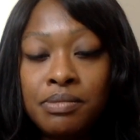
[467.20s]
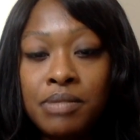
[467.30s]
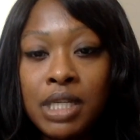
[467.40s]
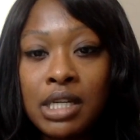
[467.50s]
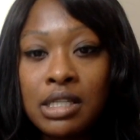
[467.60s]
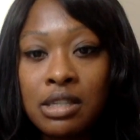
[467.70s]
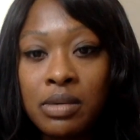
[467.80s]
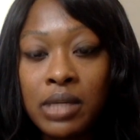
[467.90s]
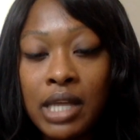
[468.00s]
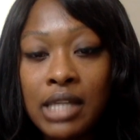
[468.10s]
because they're
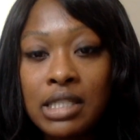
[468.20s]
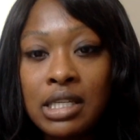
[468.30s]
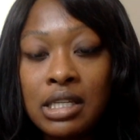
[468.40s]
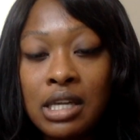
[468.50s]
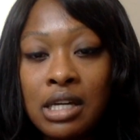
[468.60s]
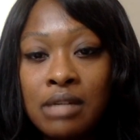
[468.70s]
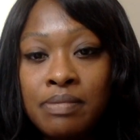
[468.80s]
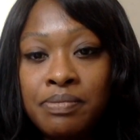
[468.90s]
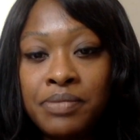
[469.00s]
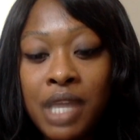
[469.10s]
reluctant
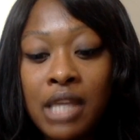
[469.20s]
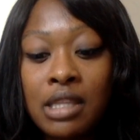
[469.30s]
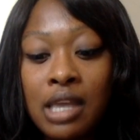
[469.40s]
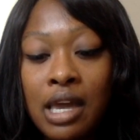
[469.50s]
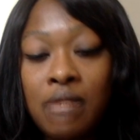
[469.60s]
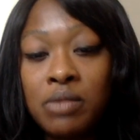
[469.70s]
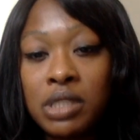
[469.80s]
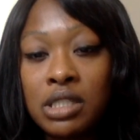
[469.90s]
and with